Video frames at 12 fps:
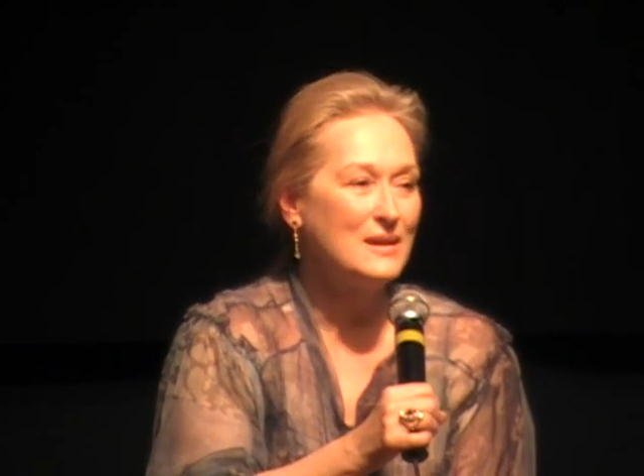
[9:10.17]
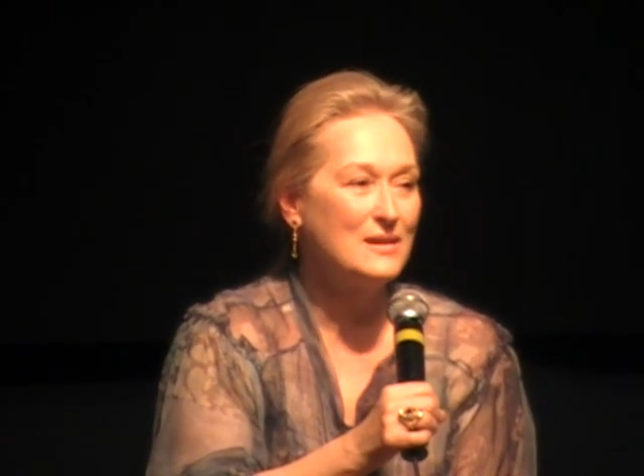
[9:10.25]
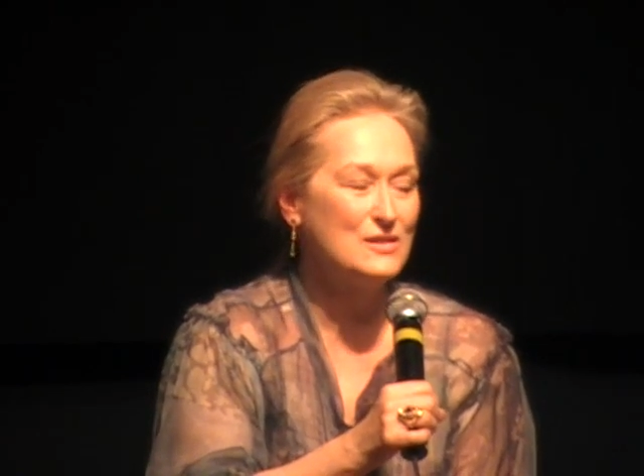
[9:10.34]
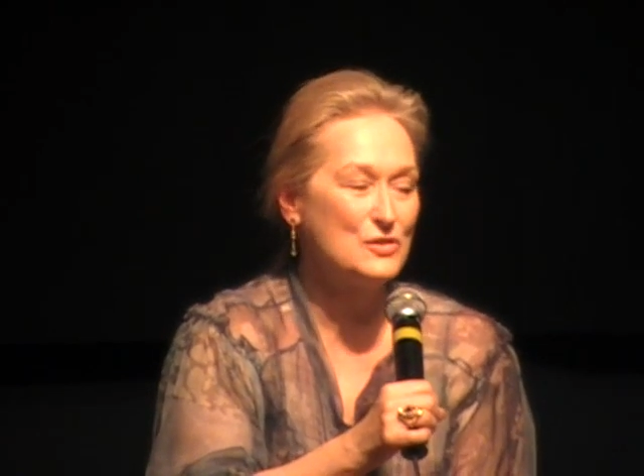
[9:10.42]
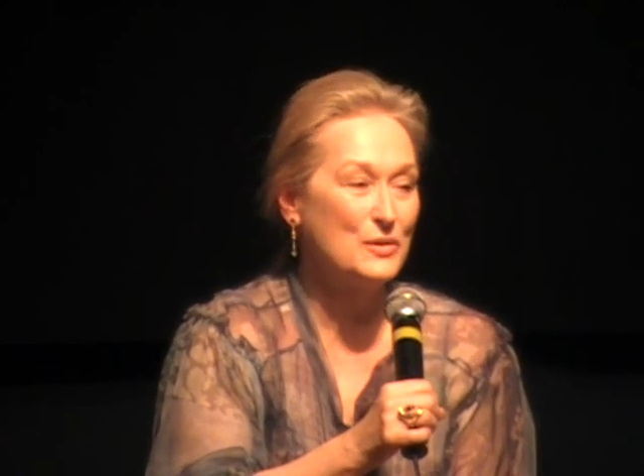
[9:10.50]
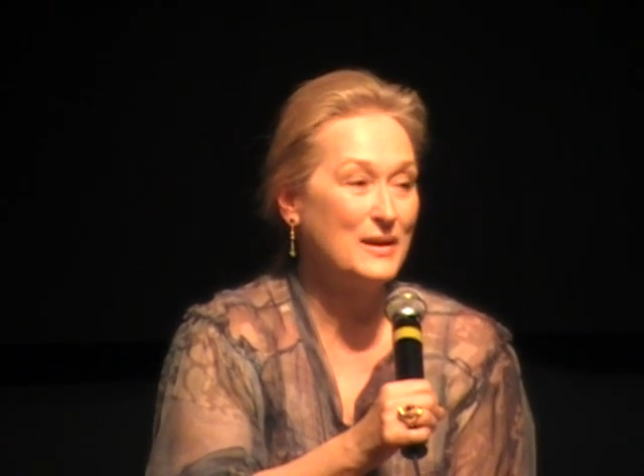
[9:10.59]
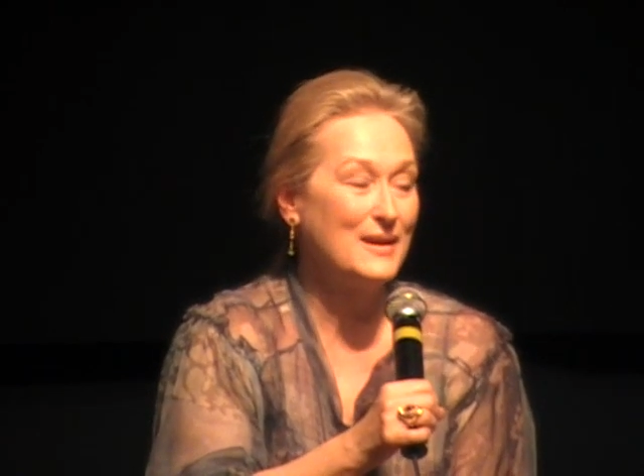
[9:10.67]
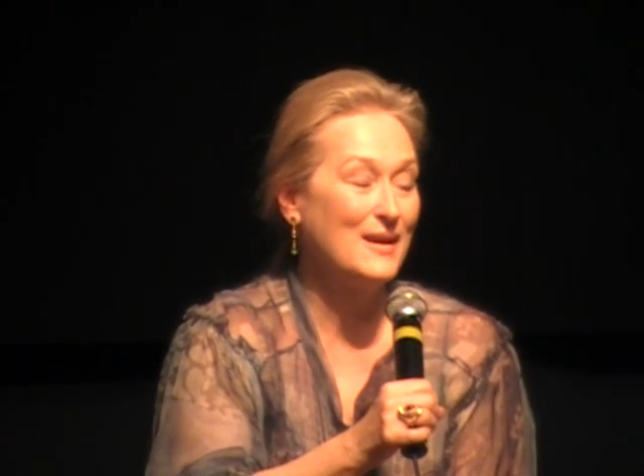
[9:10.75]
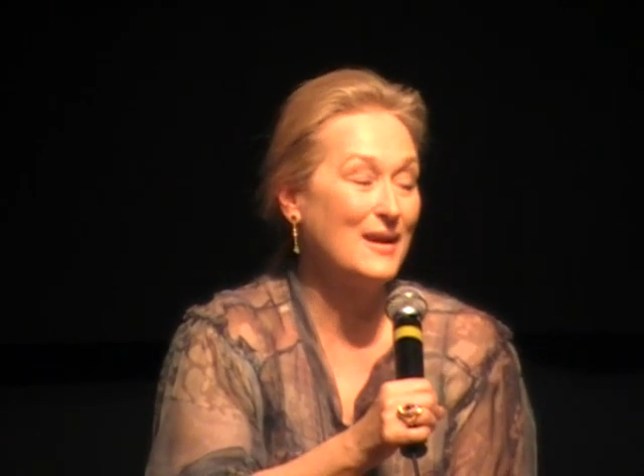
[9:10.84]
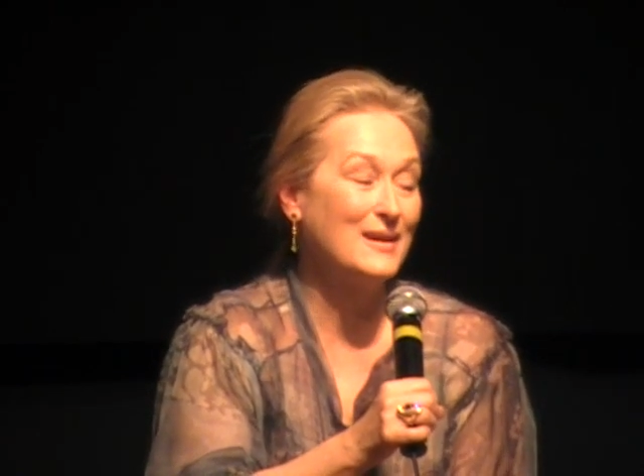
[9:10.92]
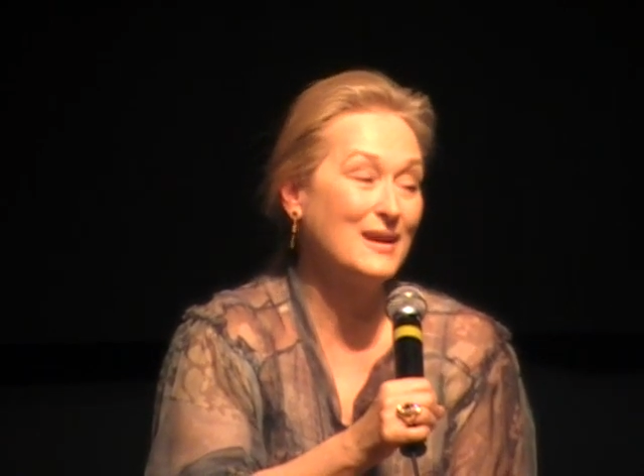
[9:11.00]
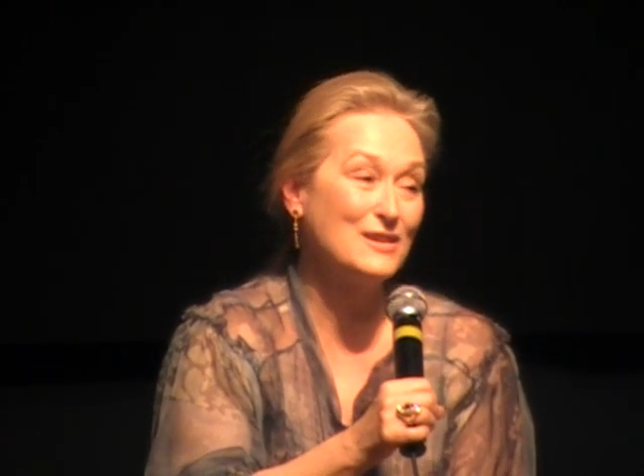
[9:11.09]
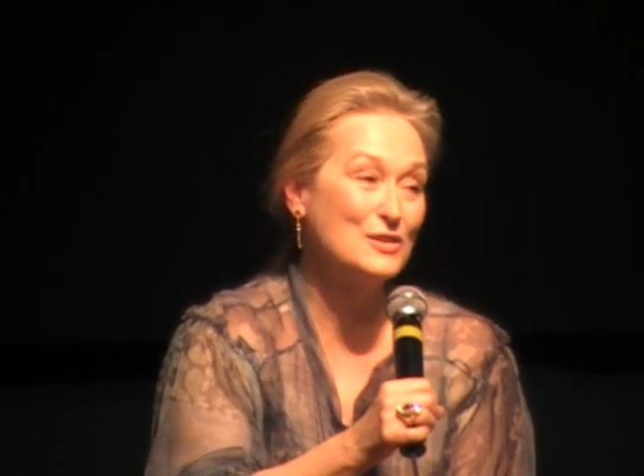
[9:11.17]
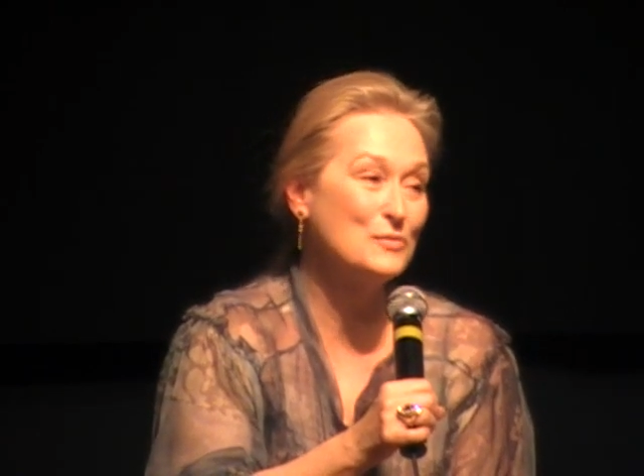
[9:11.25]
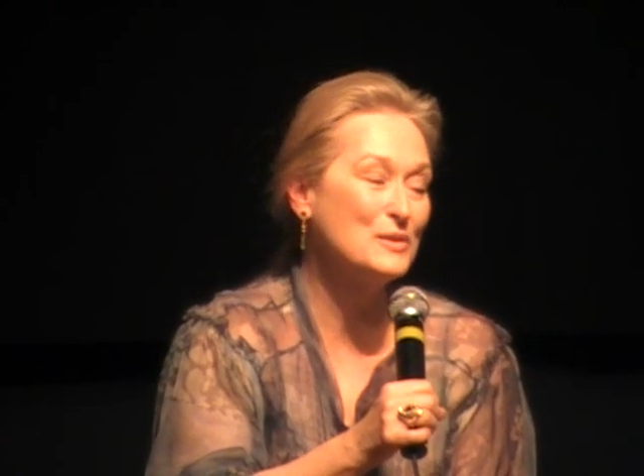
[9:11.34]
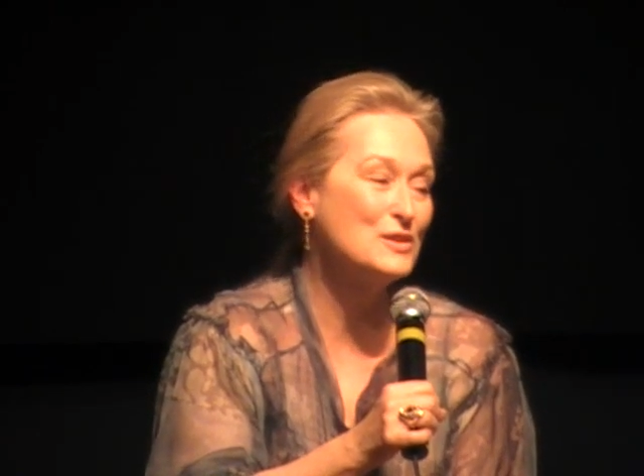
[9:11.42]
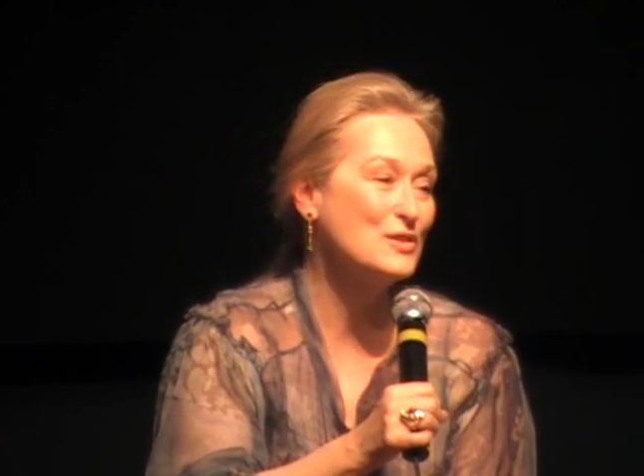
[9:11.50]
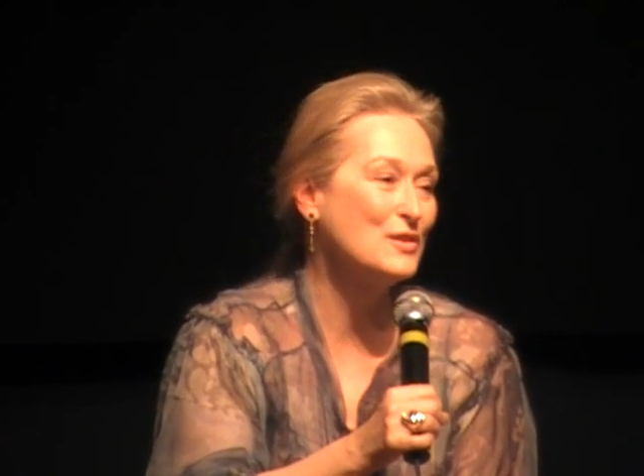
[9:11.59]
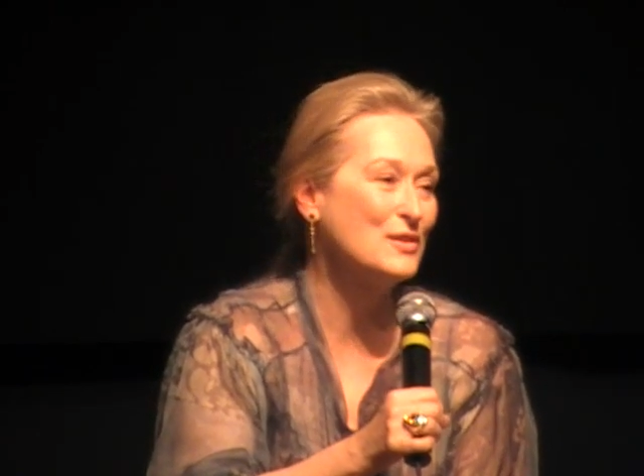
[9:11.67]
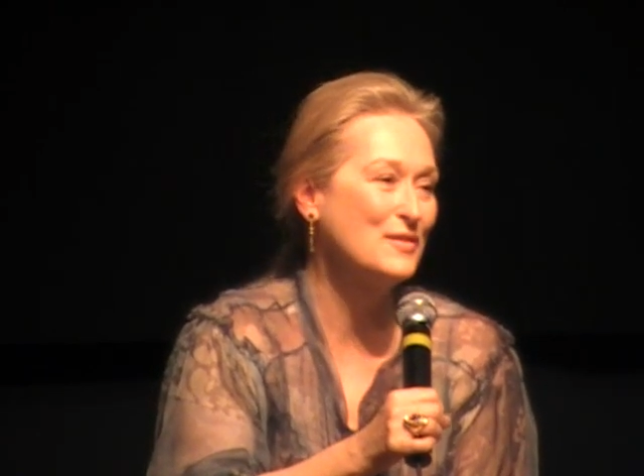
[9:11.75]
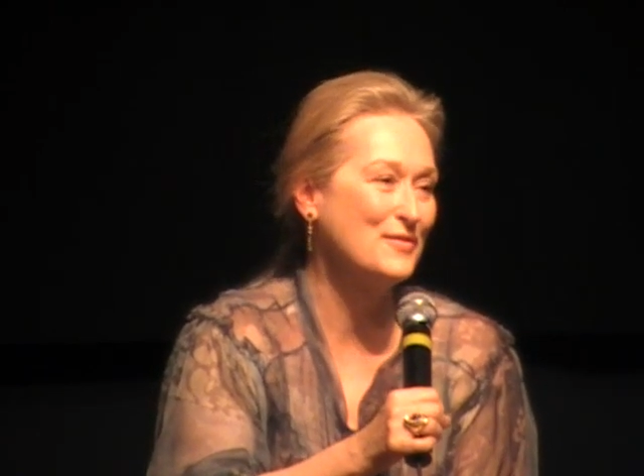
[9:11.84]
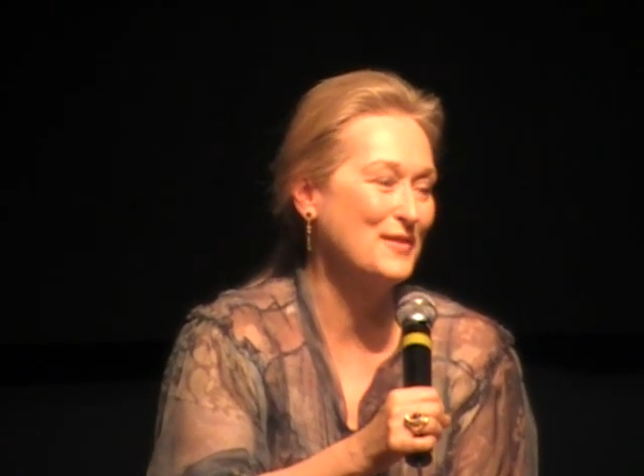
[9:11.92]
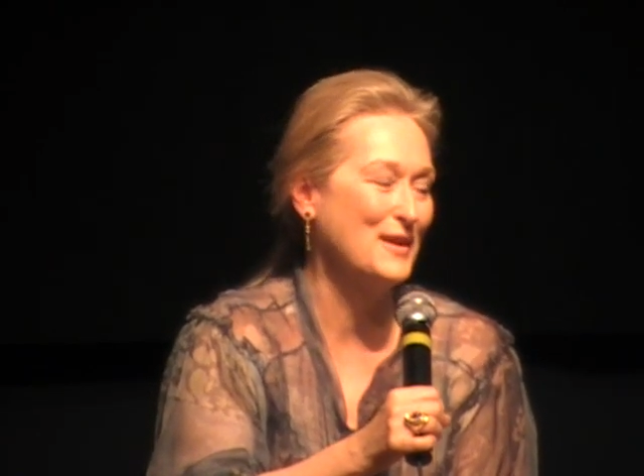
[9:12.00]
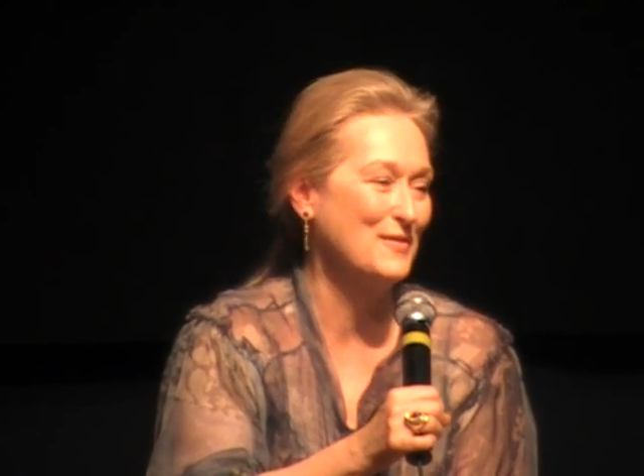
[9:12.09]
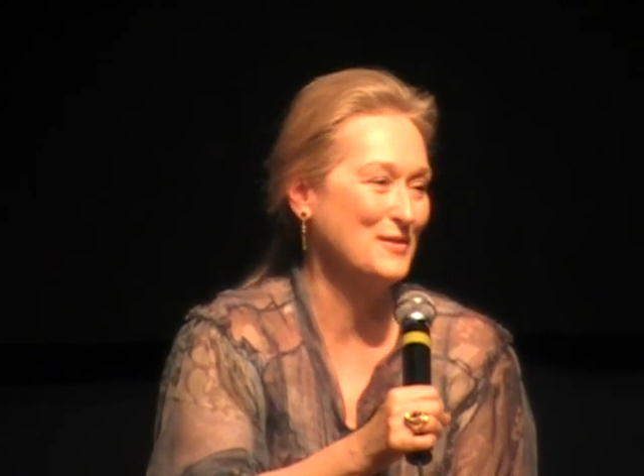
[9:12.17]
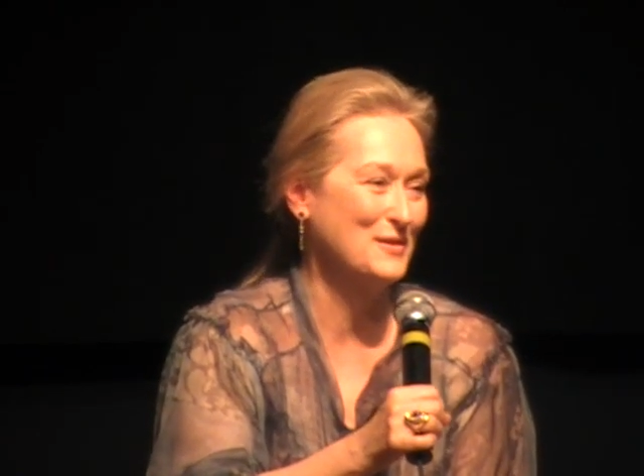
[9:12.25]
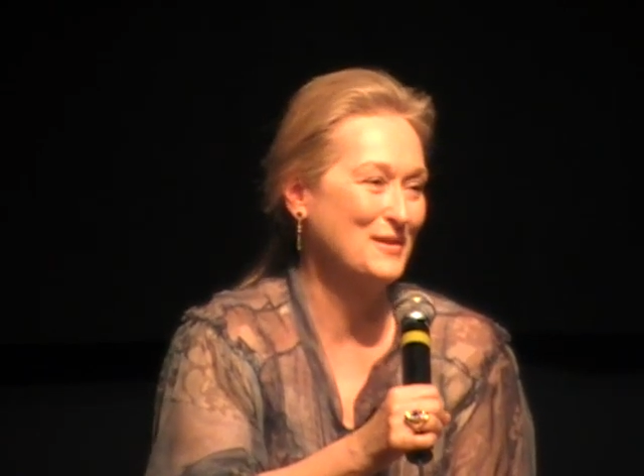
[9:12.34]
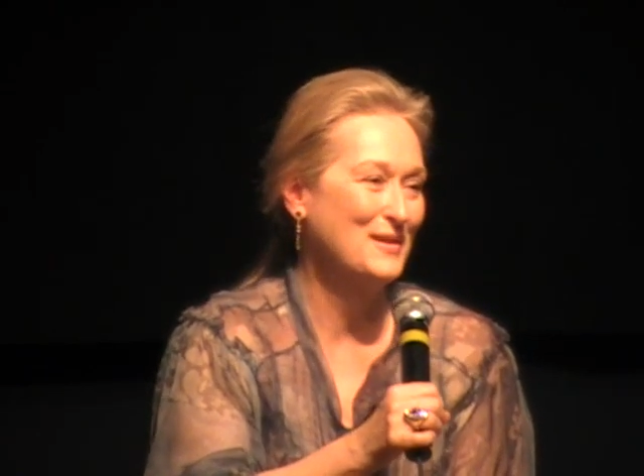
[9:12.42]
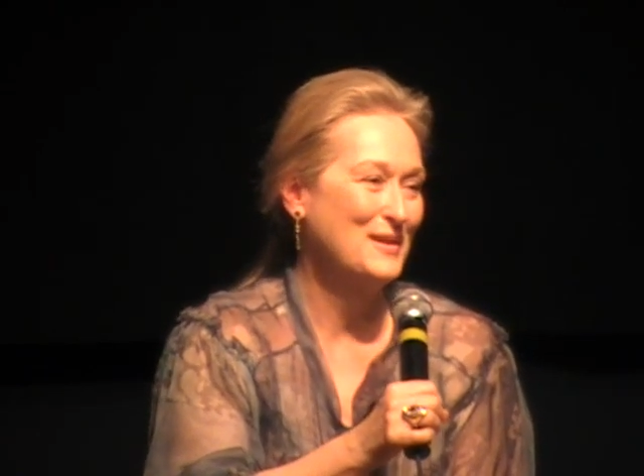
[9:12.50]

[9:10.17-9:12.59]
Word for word: it's great. And I get to return the favor,